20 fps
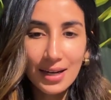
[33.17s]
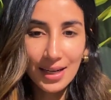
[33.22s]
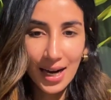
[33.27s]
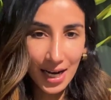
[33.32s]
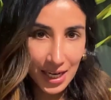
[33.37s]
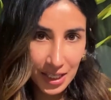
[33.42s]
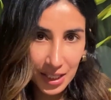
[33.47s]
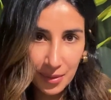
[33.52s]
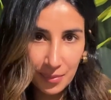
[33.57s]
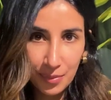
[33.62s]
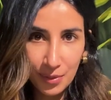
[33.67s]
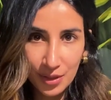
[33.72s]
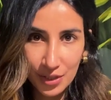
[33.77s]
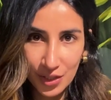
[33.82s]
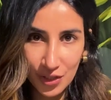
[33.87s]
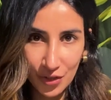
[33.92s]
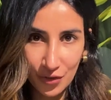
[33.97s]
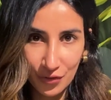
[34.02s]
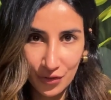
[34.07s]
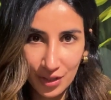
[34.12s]
ninety
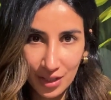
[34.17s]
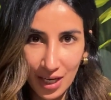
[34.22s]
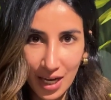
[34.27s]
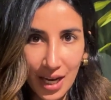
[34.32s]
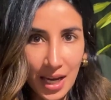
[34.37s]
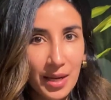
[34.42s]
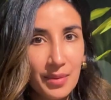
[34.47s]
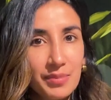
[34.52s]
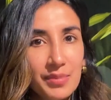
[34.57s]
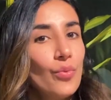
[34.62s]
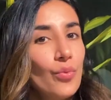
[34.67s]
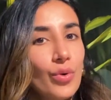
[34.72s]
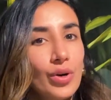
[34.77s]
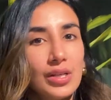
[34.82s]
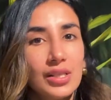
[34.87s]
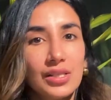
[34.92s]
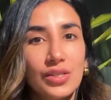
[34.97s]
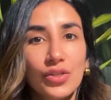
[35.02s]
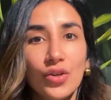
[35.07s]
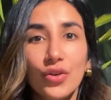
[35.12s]
percent of the times.
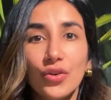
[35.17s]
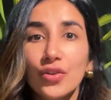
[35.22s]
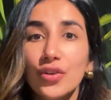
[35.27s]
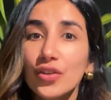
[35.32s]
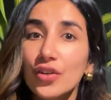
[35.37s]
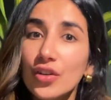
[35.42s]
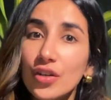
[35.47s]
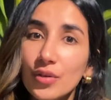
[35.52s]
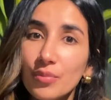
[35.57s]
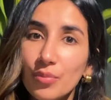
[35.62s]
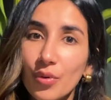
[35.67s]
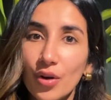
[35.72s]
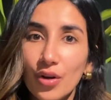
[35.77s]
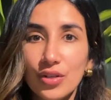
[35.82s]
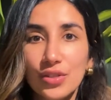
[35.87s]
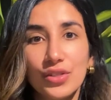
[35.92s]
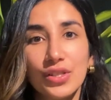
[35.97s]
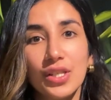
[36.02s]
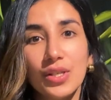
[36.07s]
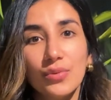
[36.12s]
What is your return
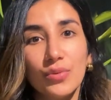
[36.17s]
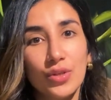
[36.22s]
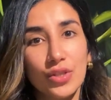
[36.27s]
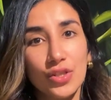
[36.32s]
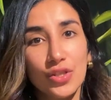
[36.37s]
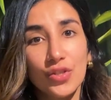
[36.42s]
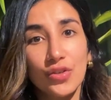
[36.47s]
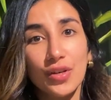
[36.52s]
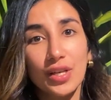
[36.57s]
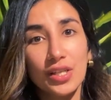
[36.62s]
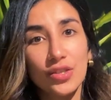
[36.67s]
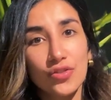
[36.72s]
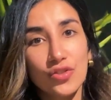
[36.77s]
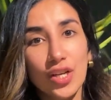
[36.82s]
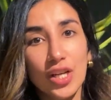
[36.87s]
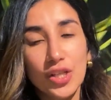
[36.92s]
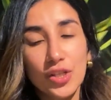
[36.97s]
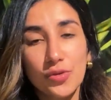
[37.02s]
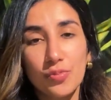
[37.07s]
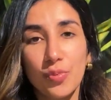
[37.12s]
policy? What is your exchange